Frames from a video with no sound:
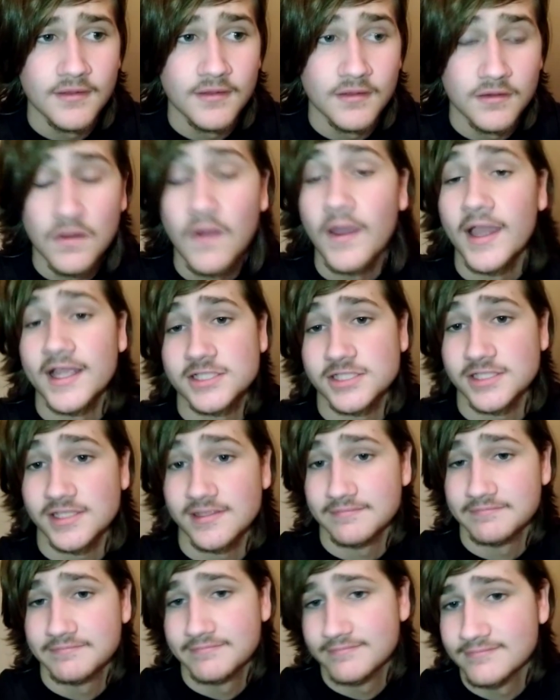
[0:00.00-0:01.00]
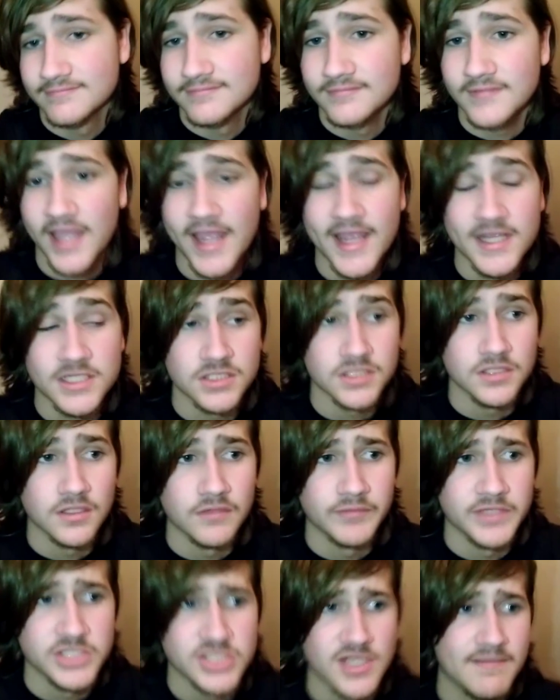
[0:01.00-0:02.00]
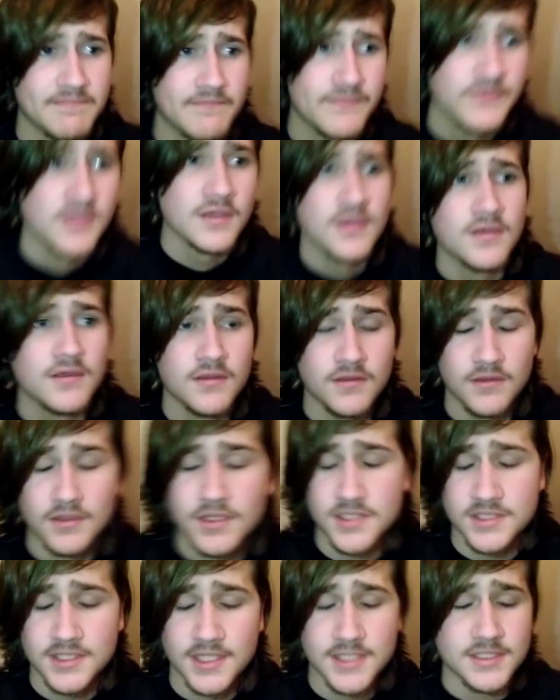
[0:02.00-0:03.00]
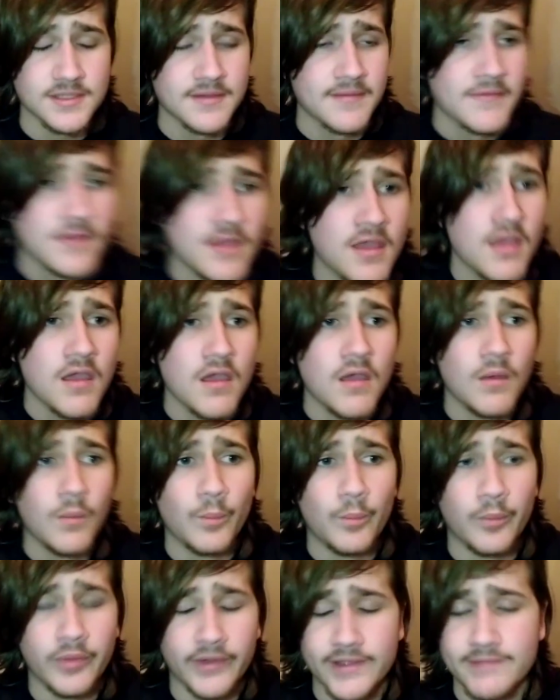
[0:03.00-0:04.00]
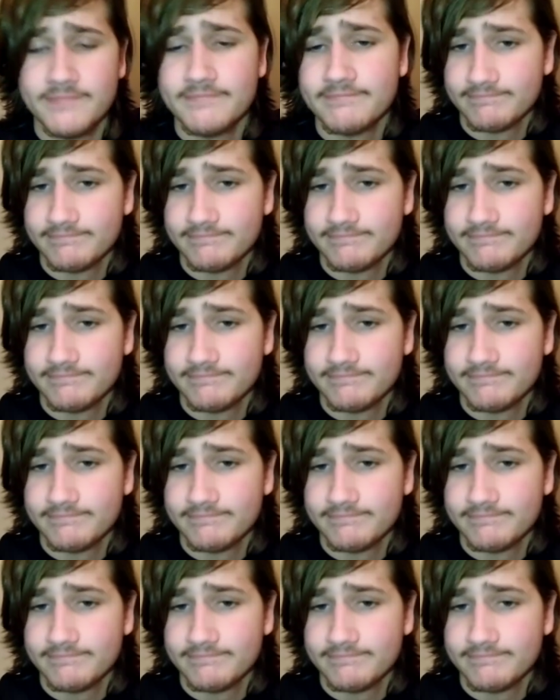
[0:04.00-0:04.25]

No, actually, I actually love my job. It's nice. But